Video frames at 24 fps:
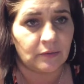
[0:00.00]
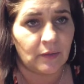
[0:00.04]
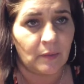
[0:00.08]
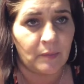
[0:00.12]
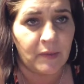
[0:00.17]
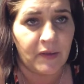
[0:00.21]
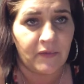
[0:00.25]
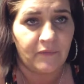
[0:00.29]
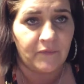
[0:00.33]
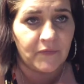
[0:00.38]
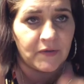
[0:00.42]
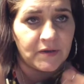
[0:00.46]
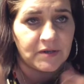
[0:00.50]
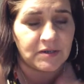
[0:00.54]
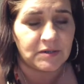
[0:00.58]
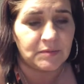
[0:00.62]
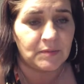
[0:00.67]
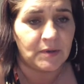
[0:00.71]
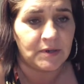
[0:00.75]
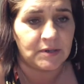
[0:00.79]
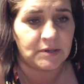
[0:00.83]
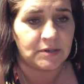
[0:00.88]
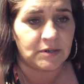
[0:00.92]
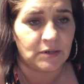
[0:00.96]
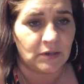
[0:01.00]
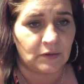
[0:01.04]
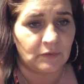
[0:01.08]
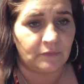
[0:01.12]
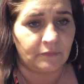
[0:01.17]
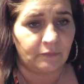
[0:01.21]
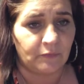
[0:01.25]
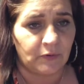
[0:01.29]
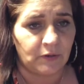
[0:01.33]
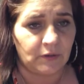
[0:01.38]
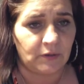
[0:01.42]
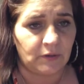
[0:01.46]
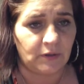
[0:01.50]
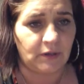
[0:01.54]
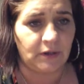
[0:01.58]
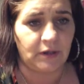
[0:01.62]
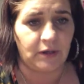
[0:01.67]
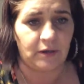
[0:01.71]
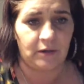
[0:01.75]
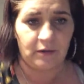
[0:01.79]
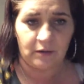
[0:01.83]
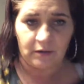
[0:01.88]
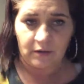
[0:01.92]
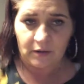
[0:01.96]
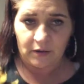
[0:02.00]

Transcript: let me fix myself, really.